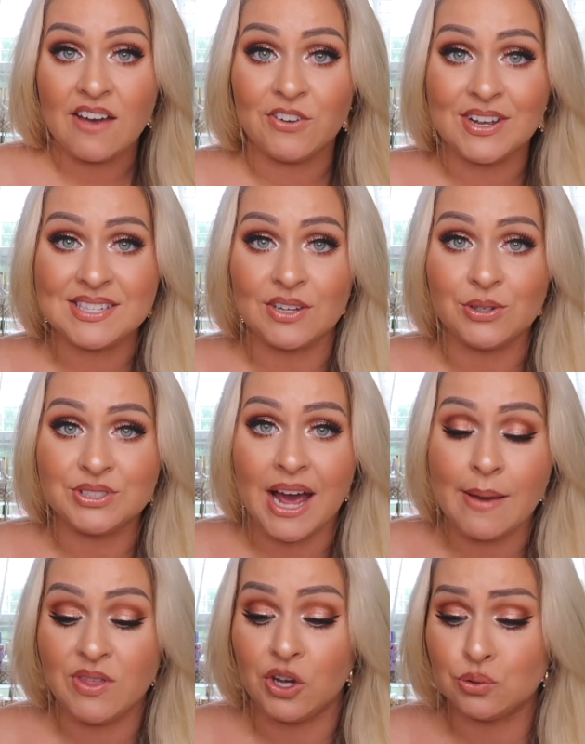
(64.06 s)
every single
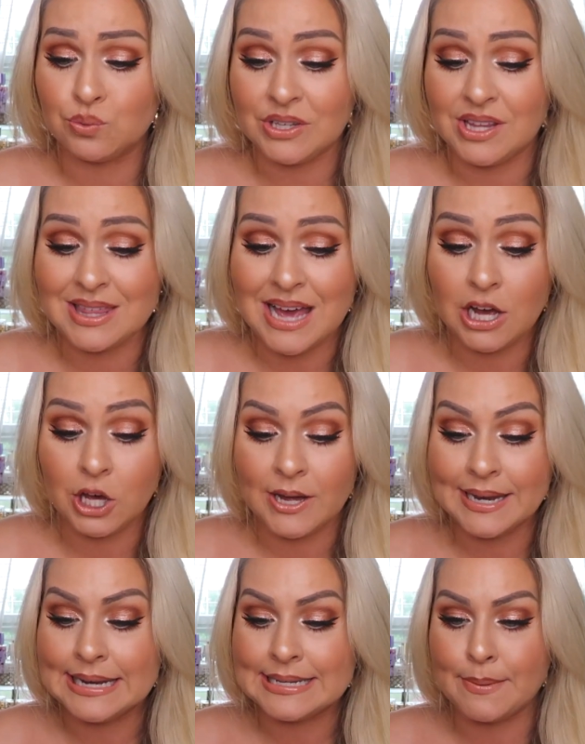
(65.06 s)
time. They are really that
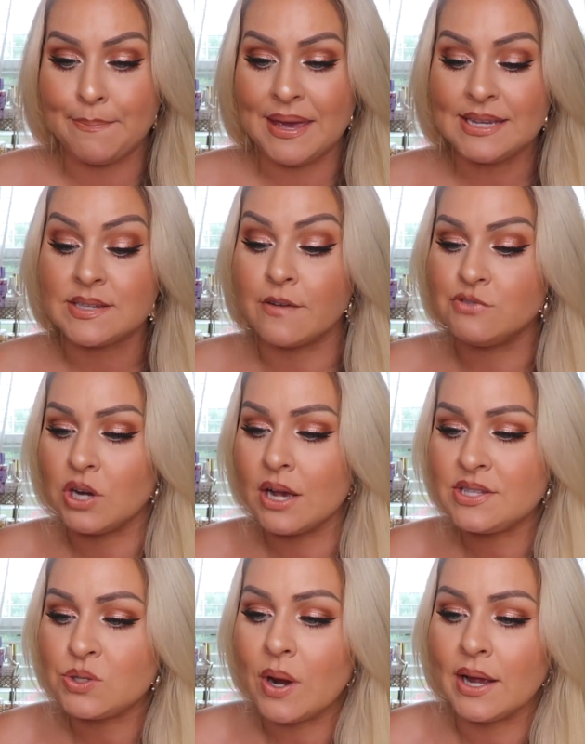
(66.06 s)
good. It is a mix of
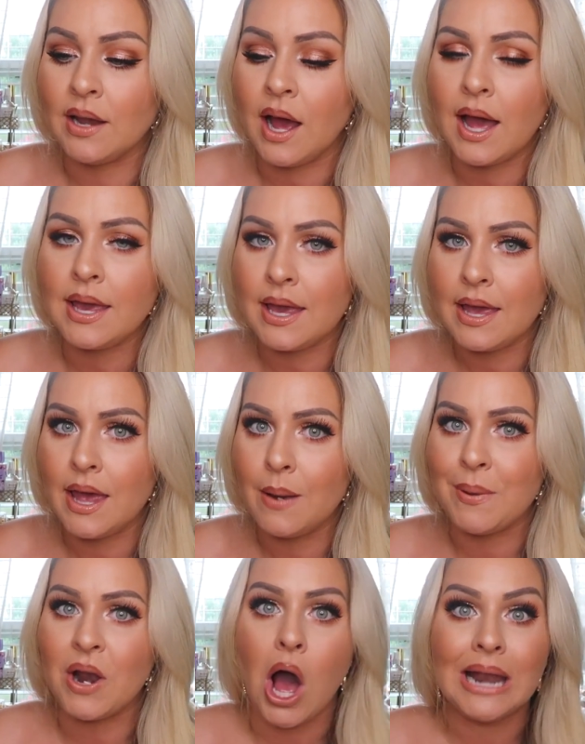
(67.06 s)
drugstore and
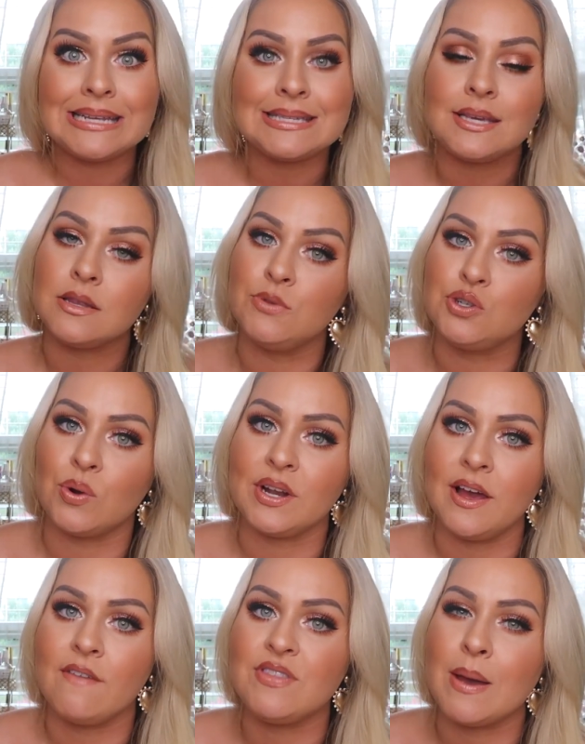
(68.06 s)
high-end, but honestly, the
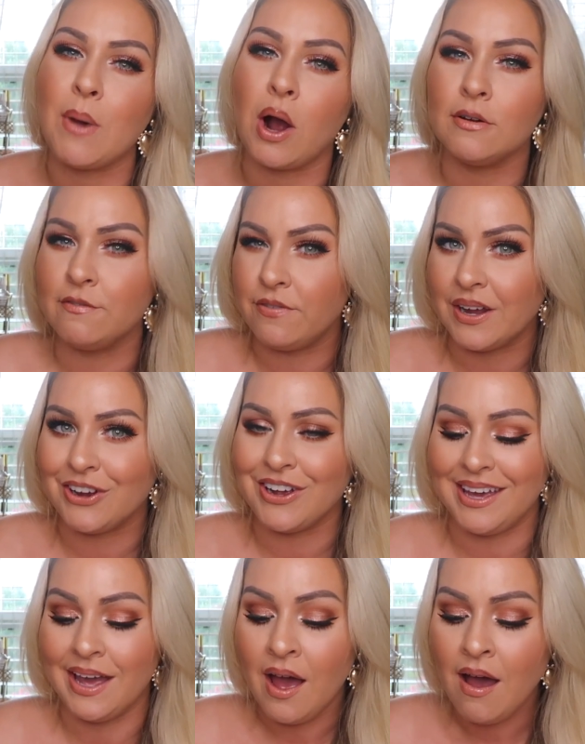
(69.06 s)
majority of them are
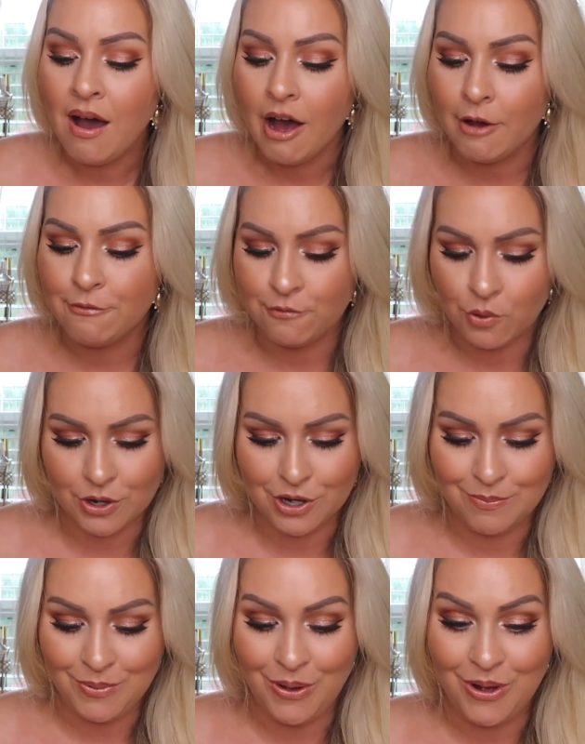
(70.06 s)
very
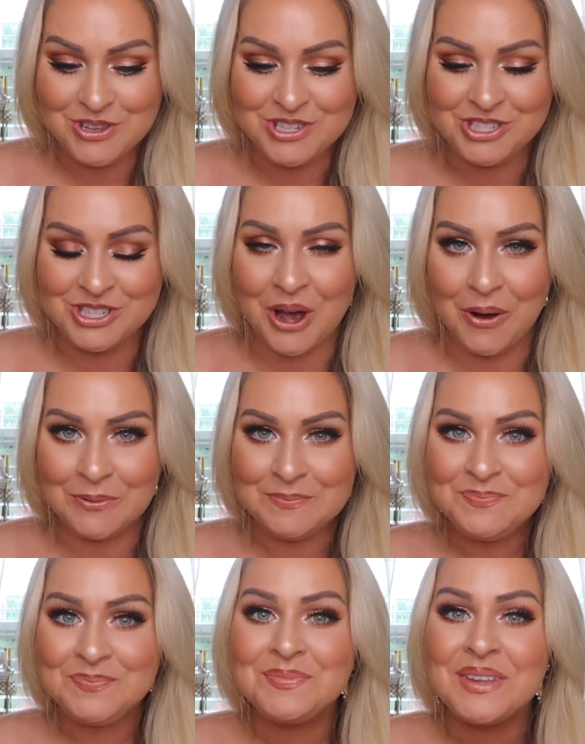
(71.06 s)
affordable. So
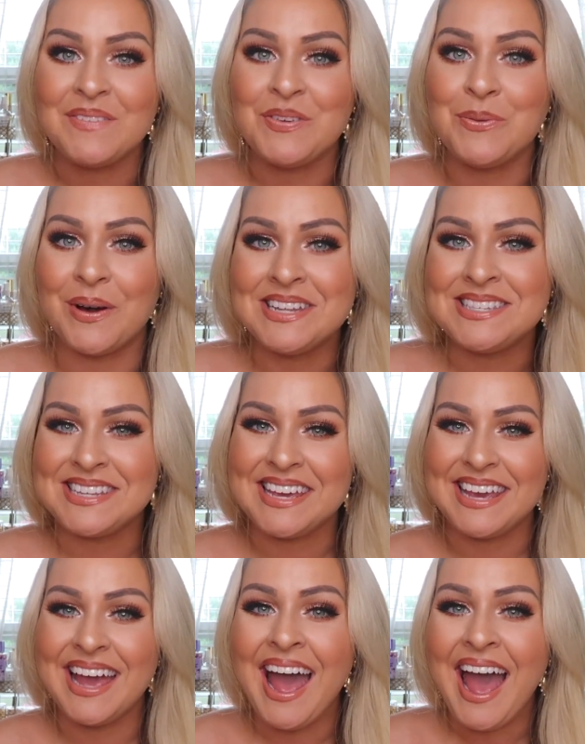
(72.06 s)
if you want to
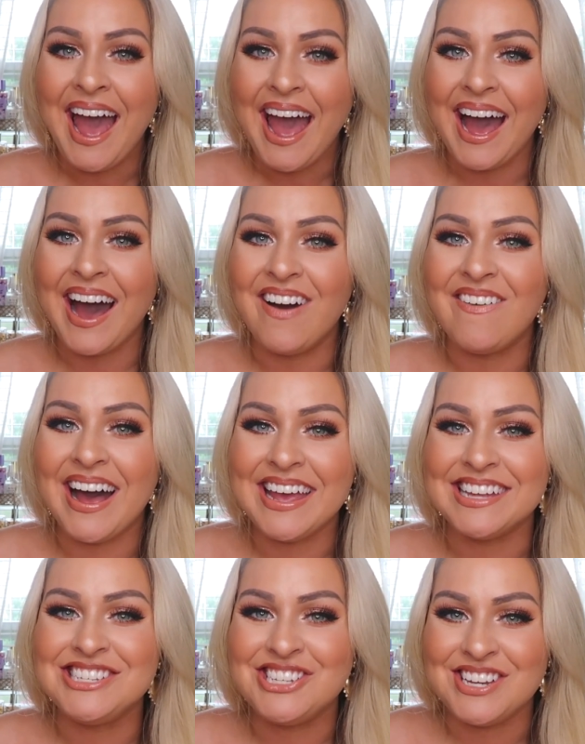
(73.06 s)
see how I
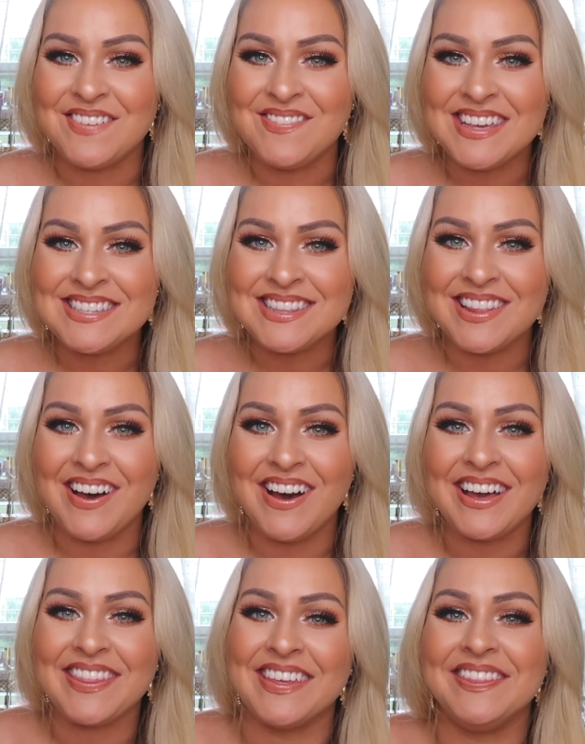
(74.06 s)
achieved this
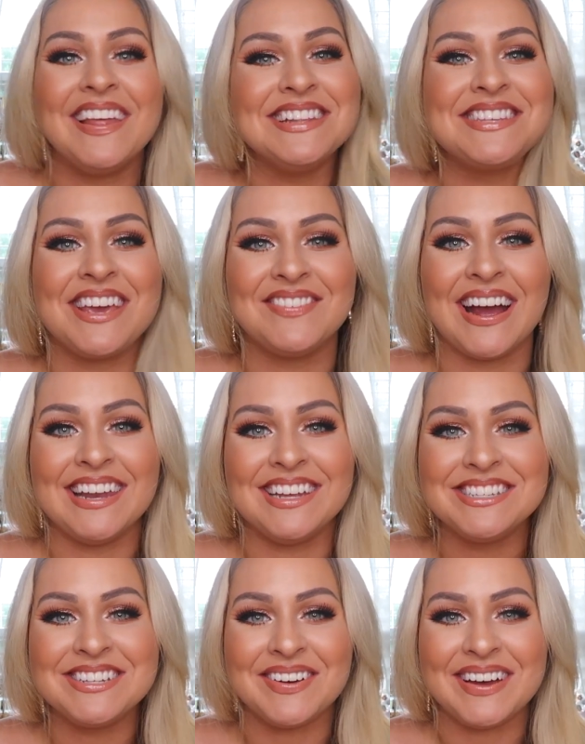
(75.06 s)
look, then let's get right
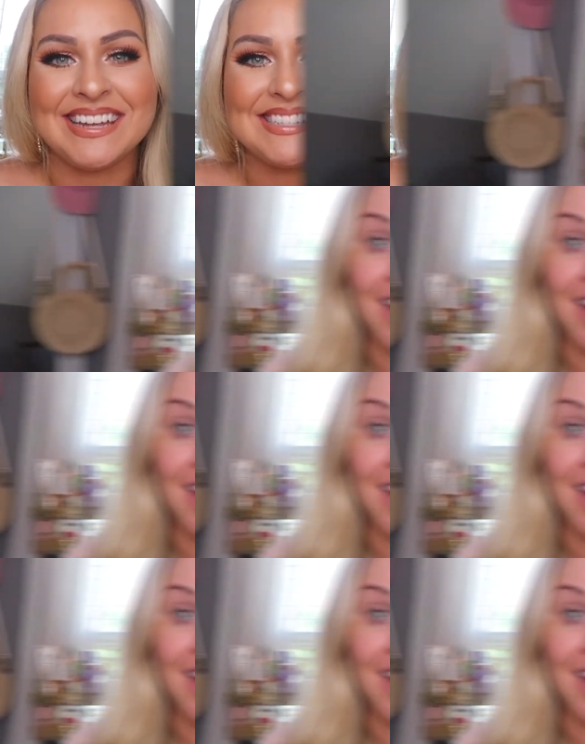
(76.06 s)
into it.